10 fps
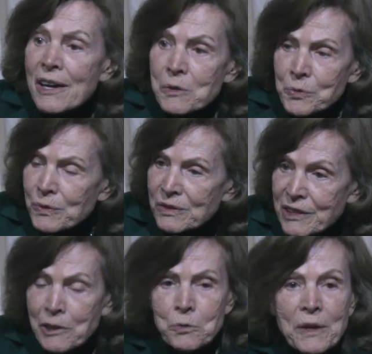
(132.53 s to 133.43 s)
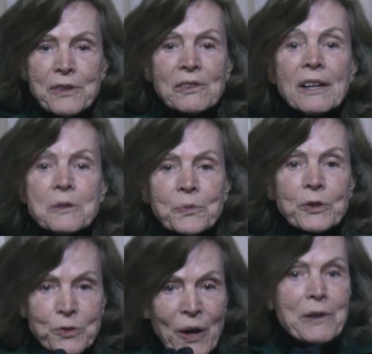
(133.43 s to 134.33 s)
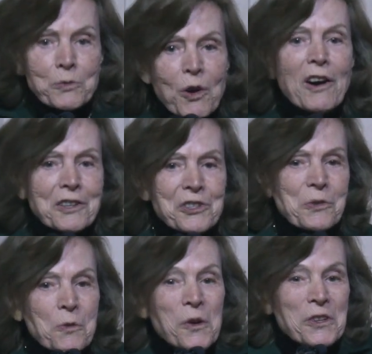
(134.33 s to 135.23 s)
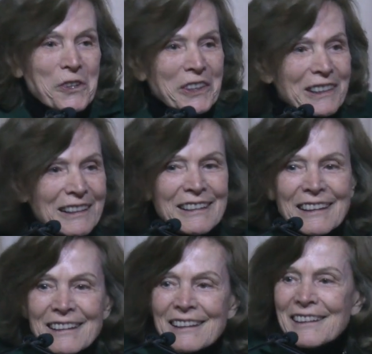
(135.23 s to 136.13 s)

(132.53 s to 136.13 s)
It's life. Take away life and you have rocks and water.